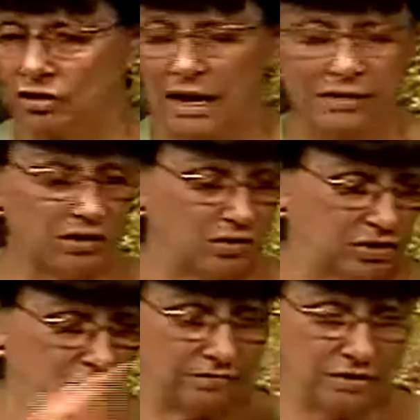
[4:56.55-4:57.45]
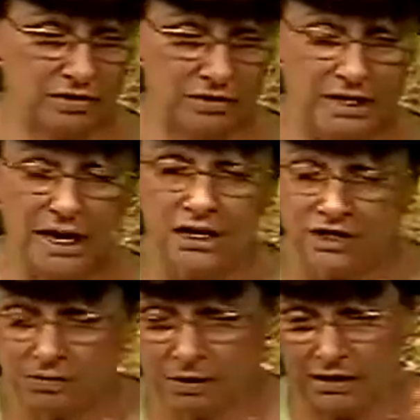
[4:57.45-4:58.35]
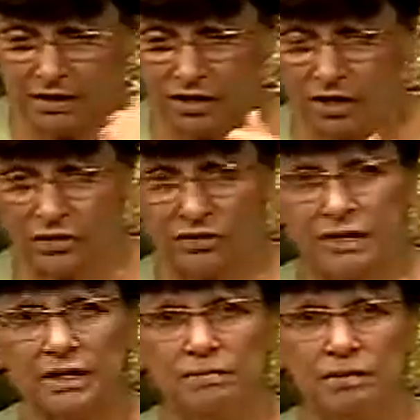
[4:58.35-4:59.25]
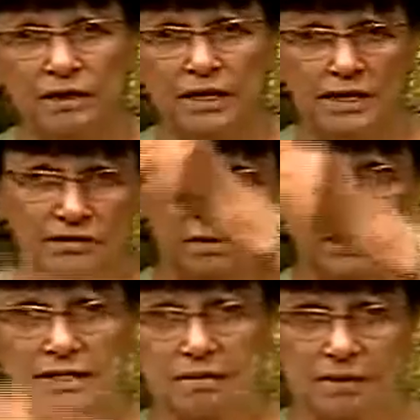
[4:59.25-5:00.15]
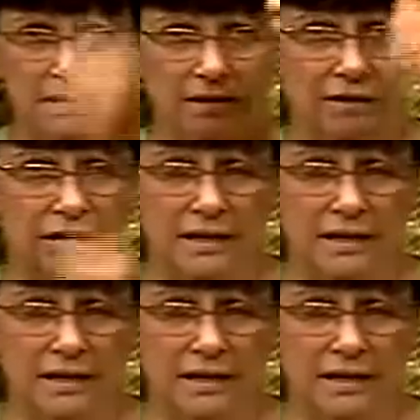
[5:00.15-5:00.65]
And out the door she flew, and she uh, brought the doctor, and he put the X-rays up in the